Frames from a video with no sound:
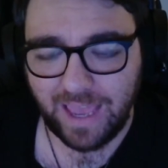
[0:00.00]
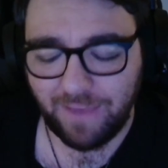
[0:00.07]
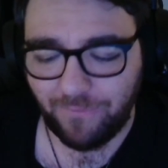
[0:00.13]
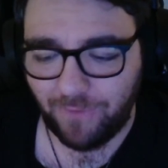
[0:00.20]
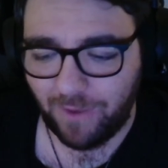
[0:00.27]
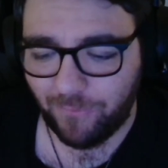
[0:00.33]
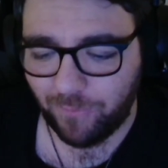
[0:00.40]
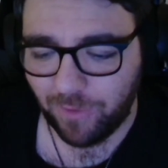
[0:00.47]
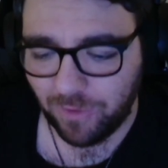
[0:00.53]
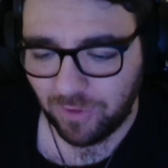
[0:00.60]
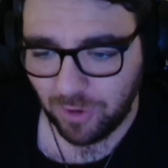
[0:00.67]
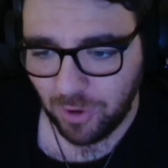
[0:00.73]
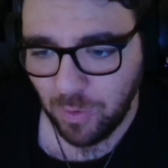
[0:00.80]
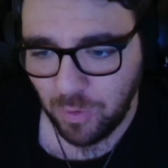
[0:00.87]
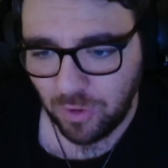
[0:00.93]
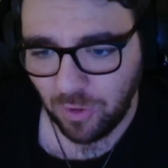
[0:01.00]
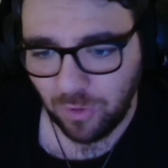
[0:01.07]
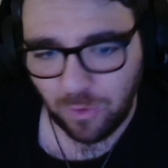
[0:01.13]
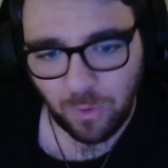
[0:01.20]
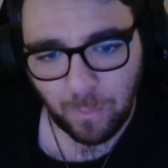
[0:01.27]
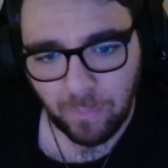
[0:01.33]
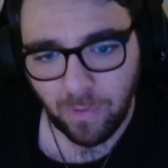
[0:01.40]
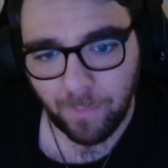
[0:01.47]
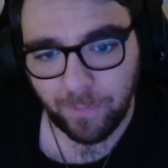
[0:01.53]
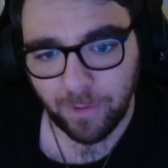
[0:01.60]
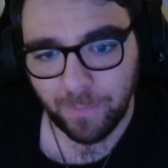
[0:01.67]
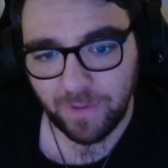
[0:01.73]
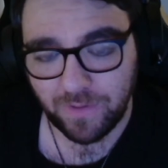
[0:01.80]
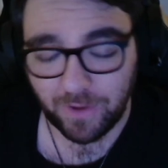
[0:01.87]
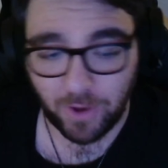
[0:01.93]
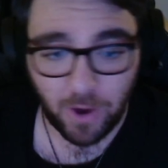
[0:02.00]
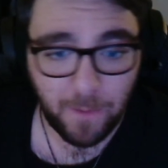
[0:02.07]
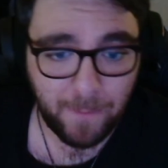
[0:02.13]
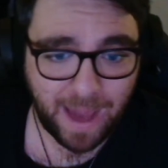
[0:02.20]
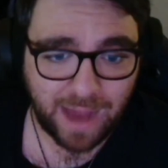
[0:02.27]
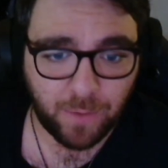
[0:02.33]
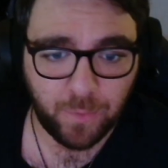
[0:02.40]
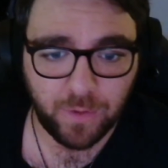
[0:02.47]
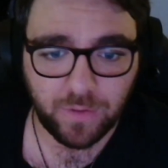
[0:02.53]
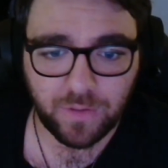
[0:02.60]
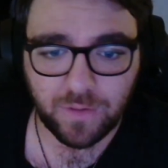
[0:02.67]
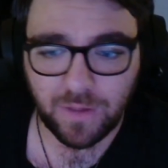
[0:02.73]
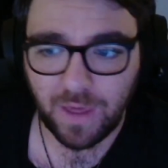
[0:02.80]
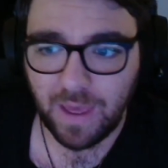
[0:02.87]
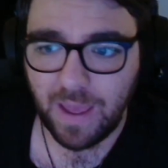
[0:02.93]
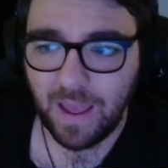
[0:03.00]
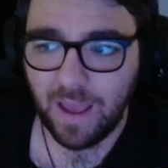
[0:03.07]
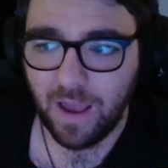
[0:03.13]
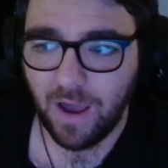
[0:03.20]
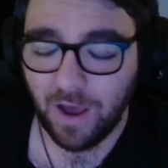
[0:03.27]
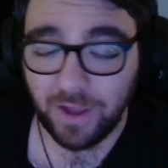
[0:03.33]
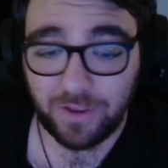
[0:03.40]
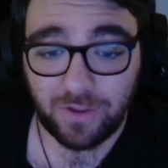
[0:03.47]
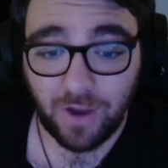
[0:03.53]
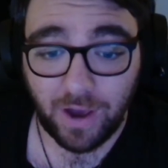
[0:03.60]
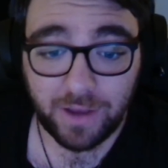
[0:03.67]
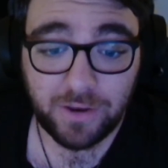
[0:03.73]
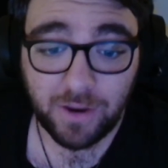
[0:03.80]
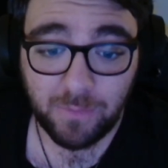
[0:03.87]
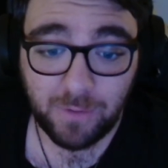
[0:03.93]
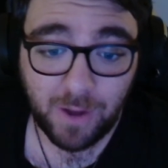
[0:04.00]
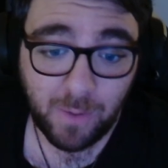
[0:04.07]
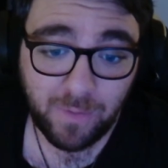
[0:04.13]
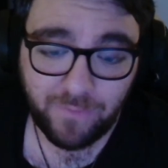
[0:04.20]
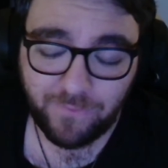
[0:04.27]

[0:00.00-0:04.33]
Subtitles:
if the solution to the problem is to go backwards. I don't know if